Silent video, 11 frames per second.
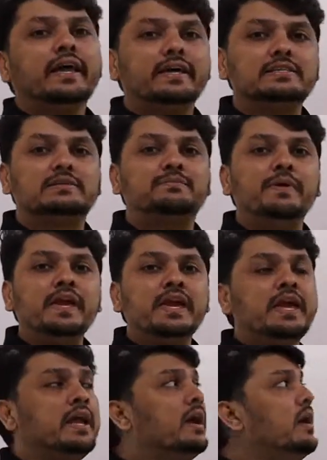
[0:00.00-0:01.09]
is
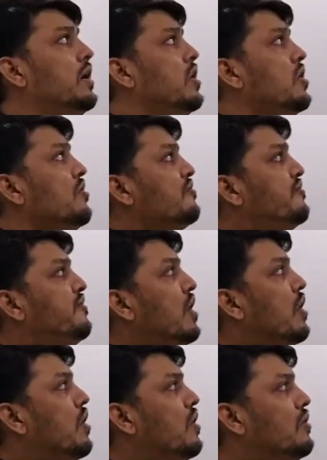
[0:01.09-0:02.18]
being
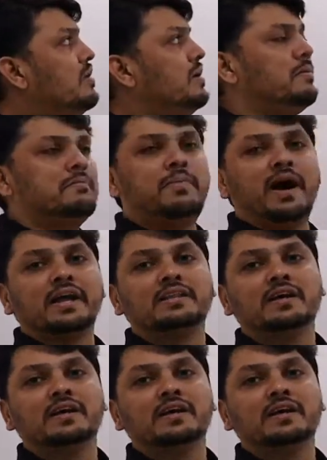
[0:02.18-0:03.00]
flown by